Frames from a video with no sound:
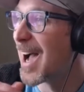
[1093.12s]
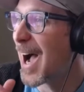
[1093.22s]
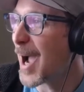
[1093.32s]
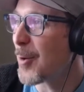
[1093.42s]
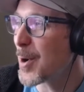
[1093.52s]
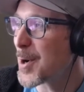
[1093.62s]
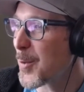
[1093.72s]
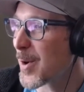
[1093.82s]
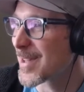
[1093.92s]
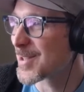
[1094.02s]
I wonder
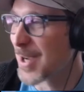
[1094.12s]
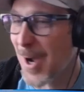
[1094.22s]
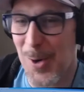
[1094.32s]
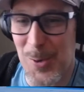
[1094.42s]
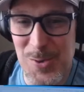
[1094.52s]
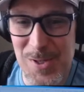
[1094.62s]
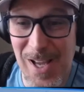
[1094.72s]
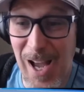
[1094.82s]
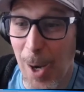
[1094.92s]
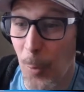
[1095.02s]
where this goes.
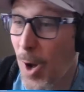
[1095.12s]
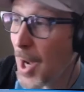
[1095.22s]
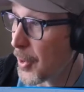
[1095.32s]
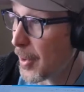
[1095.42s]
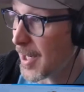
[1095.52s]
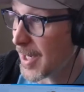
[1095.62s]
I wonder